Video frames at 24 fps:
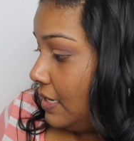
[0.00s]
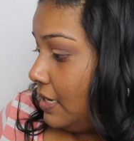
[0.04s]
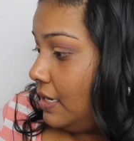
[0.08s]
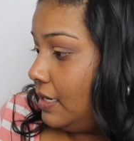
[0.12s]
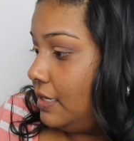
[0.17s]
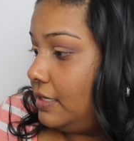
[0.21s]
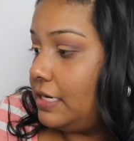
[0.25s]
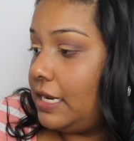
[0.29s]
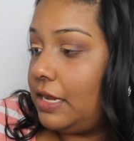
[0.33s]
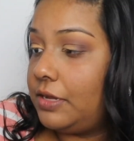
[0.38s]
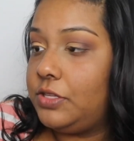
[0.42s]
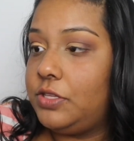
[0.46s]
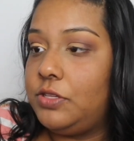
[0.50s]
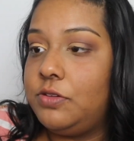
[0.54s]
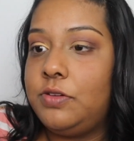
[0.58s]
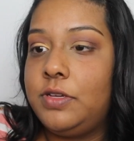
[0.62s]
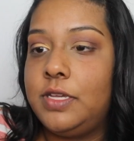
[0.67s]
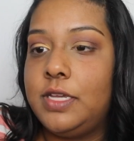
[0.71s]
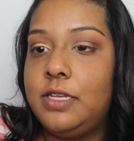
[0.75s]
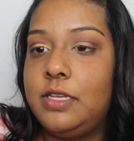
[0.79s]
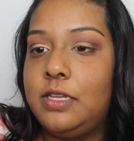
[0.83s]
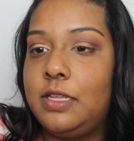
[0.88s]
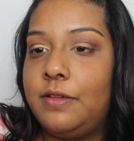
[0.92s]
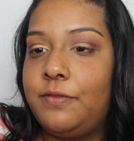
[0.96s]
Now you
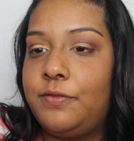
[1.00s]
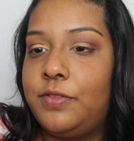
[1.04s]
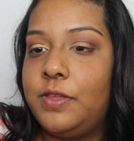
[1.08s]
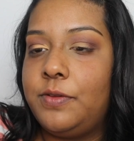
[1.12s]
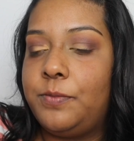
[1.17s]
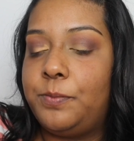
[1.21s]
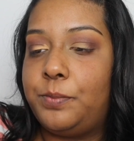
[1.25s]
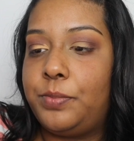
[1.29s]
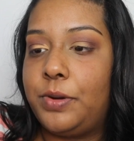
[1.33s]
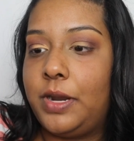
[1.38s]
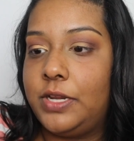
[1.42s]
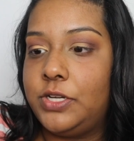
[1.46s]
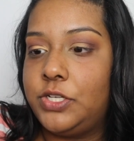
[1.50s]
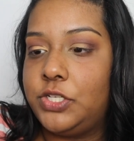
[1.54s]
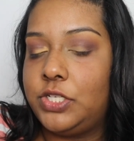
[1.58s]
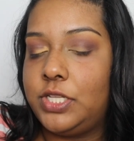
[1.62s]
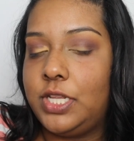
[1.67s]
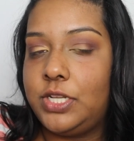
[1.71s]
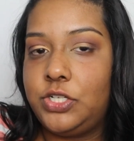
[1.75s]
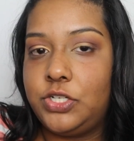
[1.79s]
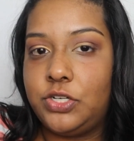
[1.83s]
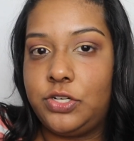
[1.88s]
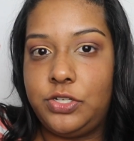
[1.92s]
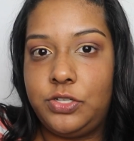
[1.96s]
can, if the brush
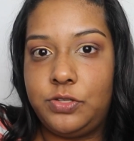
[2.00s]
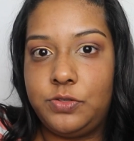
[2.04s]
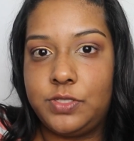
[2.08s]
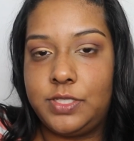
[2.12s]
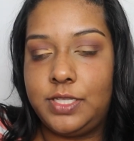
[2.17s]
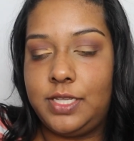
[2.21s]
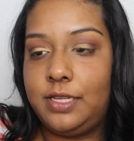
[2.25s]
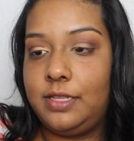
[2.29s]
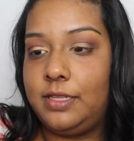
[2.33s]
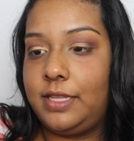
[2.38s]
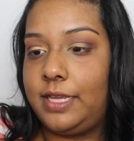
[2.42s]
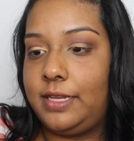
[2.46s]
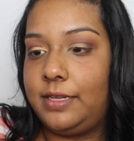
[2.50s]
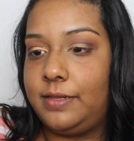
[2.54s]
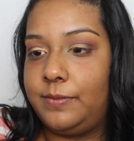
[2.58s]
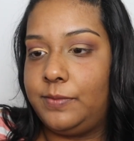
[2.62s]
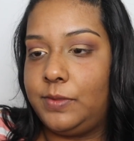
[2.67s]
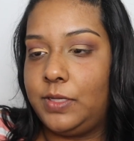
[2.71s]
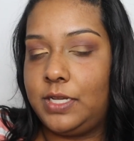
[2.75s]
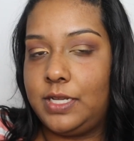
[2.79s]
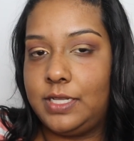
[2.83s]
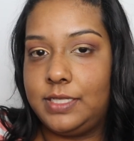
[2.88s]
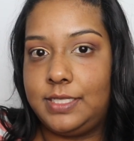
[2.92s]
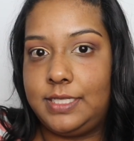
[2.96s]
that you're using, like
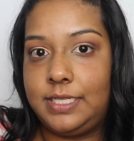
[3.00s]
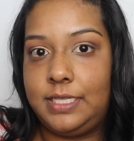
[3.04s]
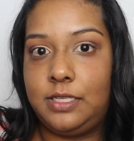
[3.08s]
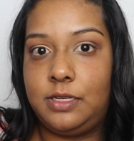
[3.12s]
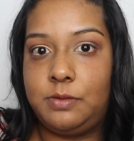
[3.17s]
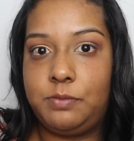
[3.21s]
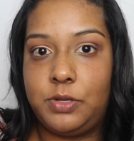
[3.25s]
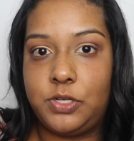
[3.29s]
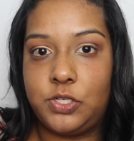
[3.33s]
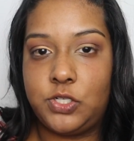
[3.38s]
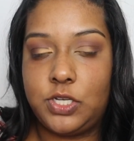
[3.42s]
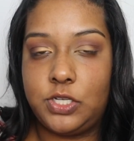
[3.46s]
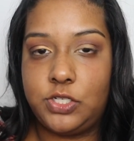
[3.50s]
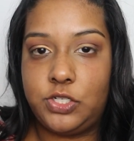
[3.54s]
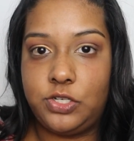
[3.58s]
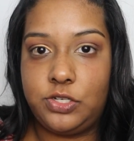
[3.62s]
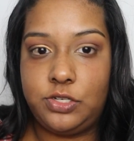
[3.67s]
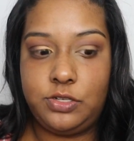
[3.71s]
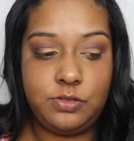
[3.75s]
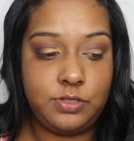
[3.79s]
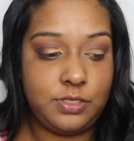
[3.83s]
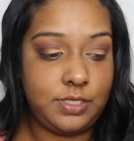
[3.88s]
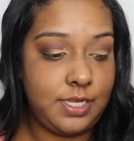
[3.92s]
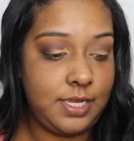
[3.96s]
the concealer brush that you're
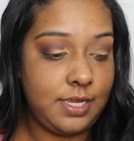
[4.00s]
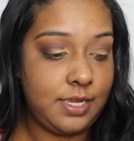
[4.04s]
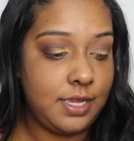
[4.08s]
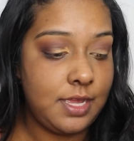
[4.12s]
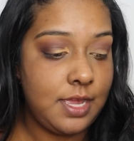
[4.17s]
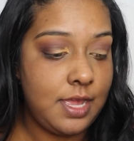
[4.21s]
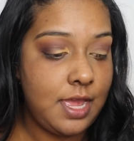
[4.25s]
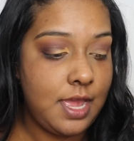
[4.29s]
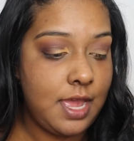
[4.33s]
using,